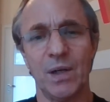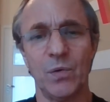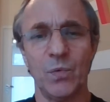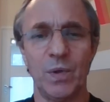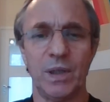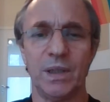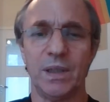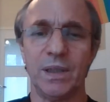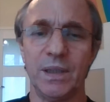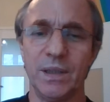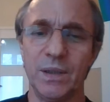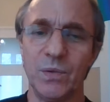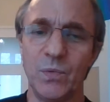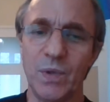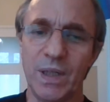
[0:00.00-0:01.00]

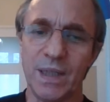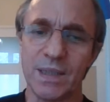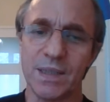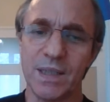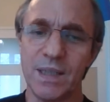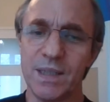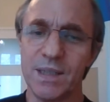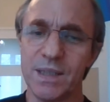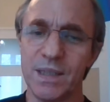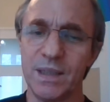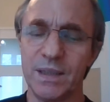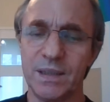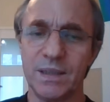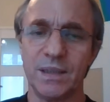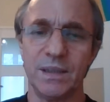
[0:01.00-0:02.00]
where we
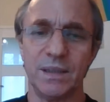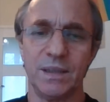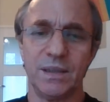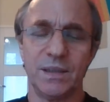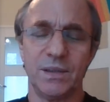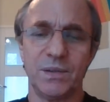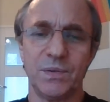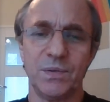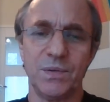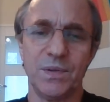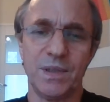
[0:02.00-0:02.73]
assisted to